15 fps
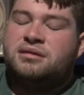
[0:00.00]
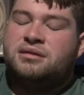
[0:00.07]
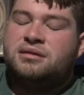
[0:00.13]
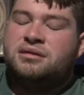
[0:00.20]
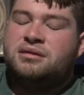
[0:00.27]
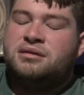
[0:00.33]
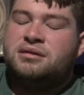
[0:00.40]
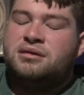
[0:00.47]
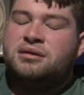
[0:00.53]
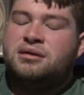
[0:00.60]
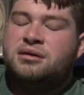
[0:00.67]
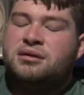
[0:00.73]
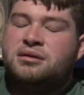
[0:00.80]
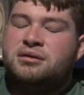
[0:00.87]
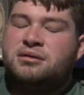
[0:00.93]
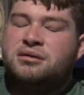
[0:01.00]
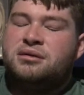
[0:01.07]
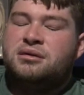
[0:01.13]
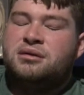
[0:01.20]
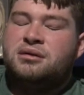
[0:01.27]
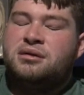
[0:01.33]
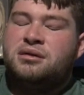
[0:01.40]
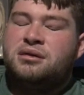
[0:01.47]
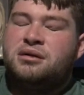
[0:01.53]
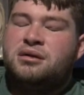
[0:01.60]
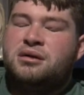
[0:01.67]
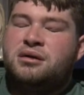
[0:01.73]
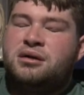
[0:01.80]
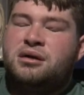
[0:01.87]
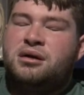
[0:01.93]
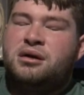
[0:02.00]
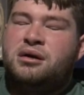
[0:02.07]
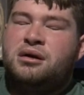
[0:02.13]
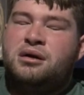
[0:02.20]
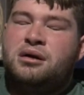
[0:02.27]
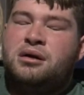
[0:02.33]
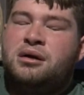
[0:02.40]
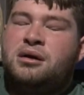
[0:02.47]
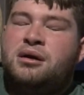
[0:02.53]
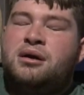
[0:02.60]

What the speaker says: [no speech]